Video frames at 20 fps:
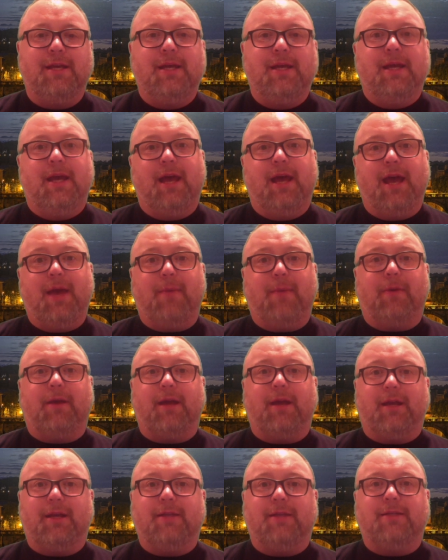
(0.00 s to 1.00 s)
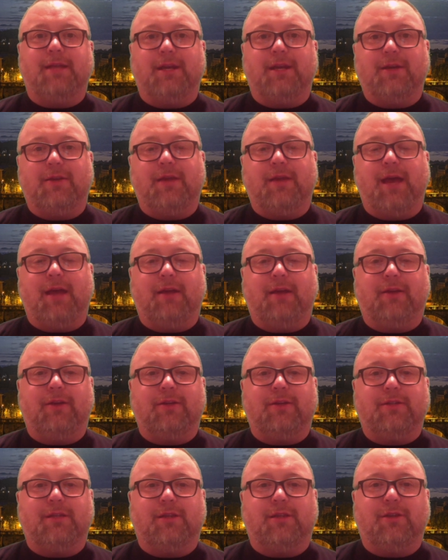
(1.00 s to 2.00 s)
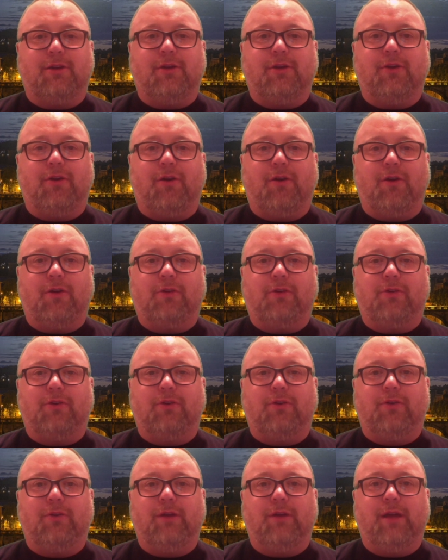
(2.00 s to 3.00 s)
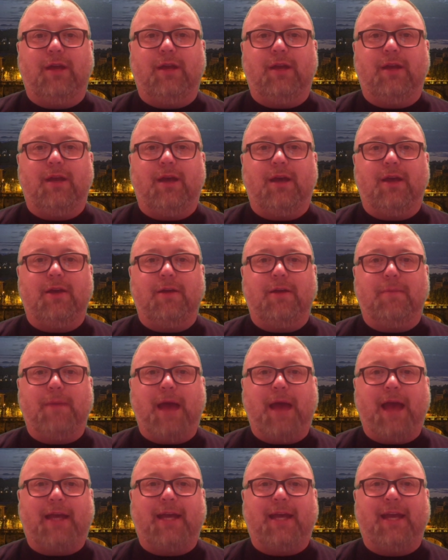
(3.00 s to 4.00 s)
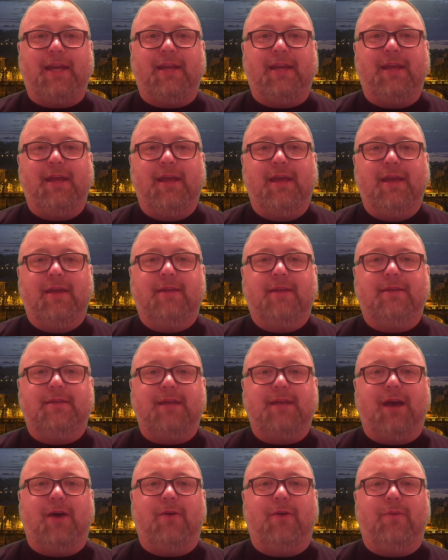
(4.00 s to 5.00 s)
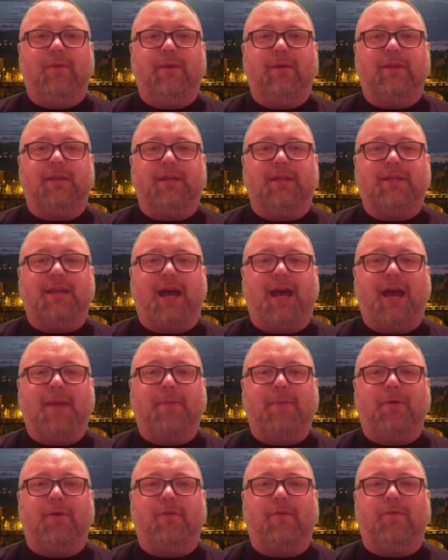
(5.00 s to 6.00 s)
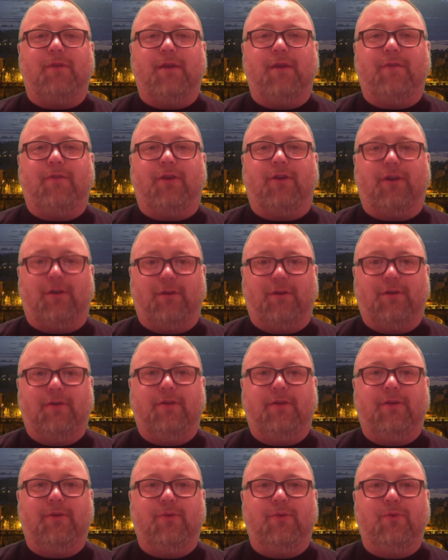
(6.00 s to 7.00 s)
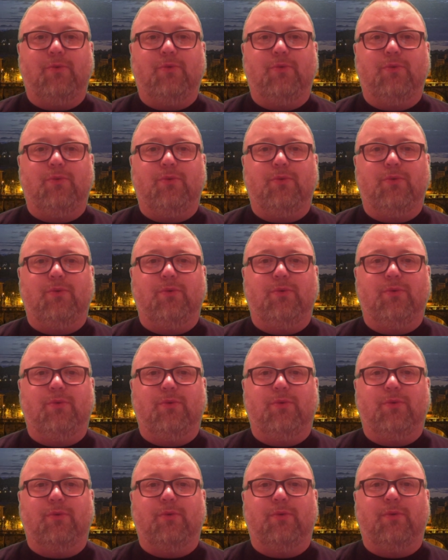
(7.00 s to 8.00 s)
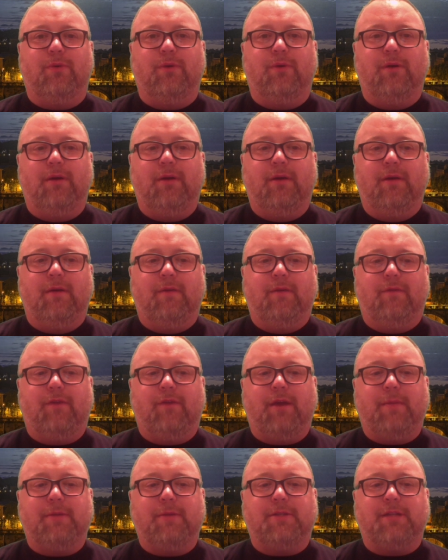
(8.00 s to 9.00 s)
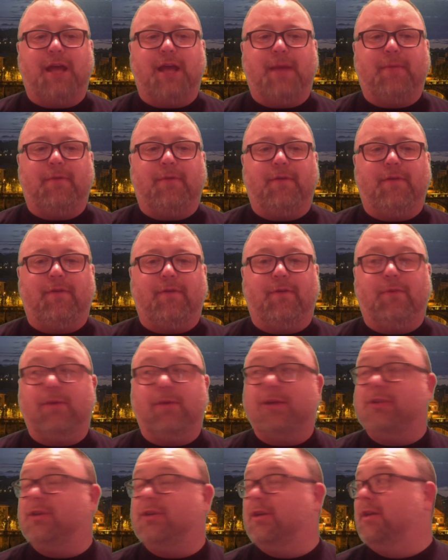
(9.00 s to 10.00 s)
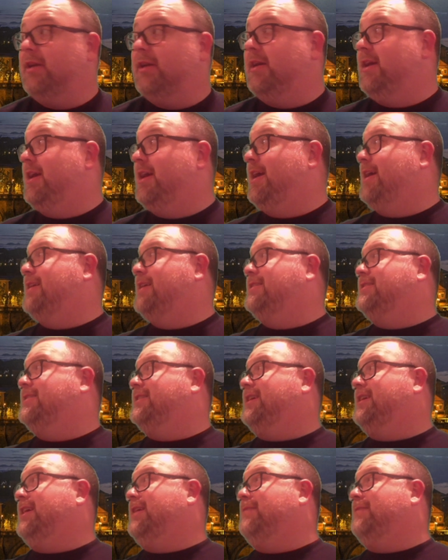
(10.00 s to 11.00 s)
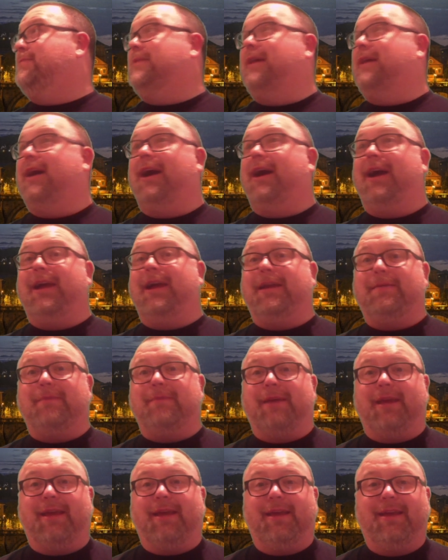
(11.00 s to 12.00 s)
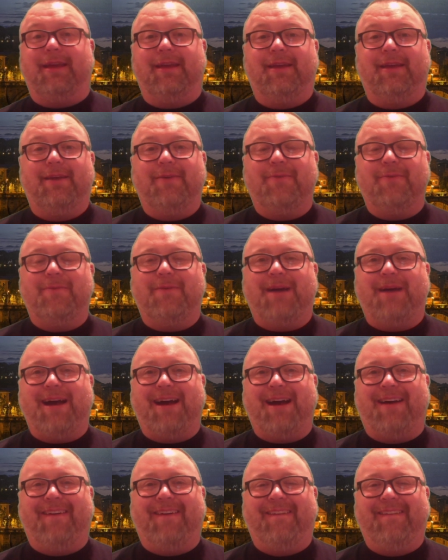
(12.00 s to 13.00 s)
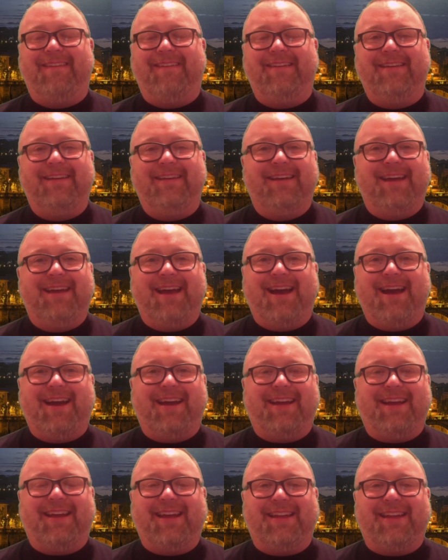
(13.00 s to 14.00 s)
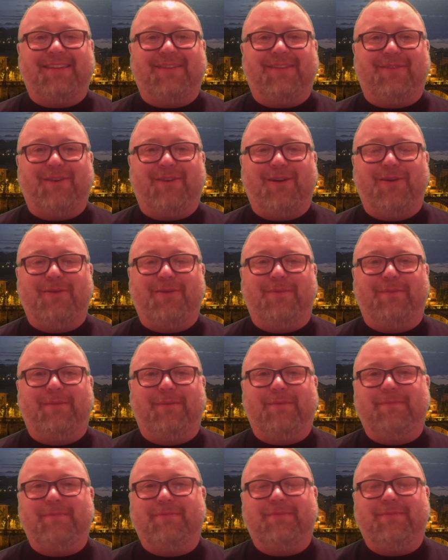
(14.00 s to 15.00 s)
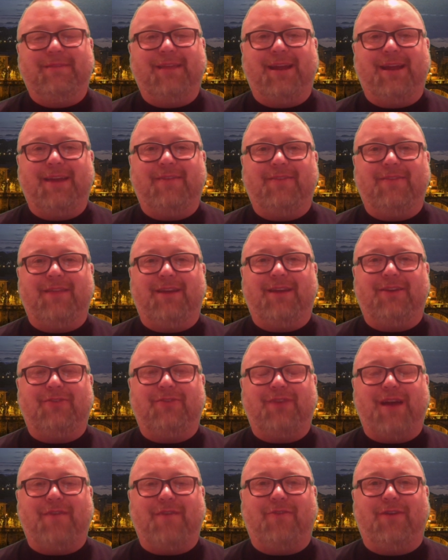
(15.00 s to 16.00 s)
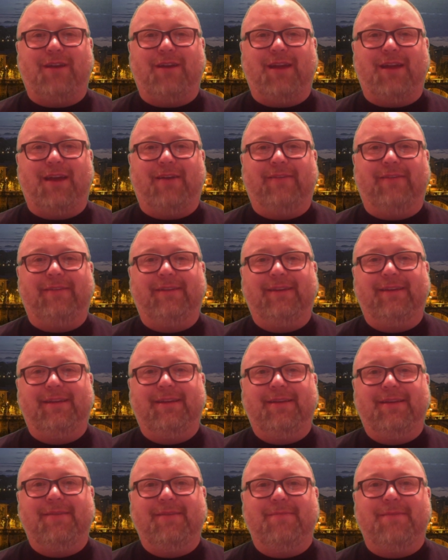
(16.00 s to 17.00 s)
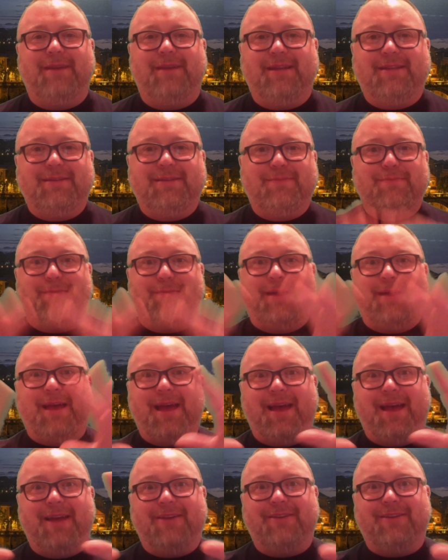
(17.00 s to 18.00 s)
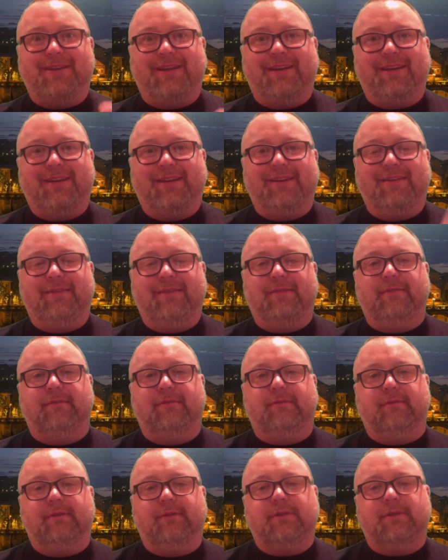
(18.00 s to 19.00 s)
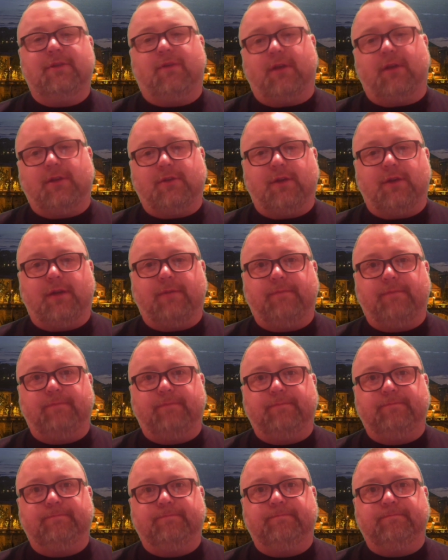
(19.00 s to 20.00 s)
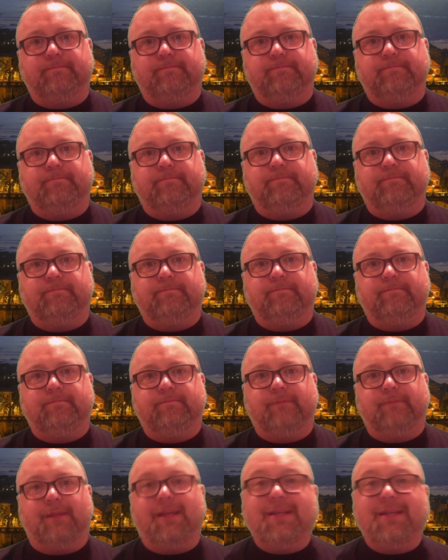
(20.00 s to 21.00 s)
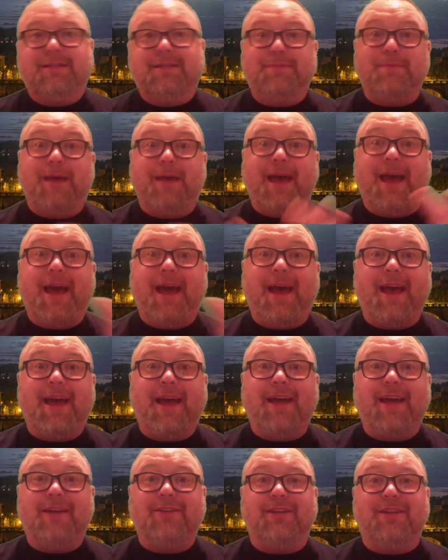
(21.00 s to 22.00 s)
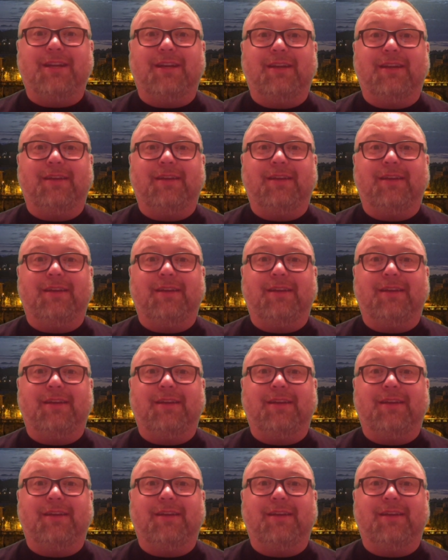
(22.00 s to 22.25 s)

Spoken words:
and we're going to continue that because the third article in your packet dealt with the Tiber River. Ooh, famous Tiber River, which is seen behind me. Wow, how'd I get to Rome? I'm not even allowed to travel right now. It's magic. It's green screen. It's magic.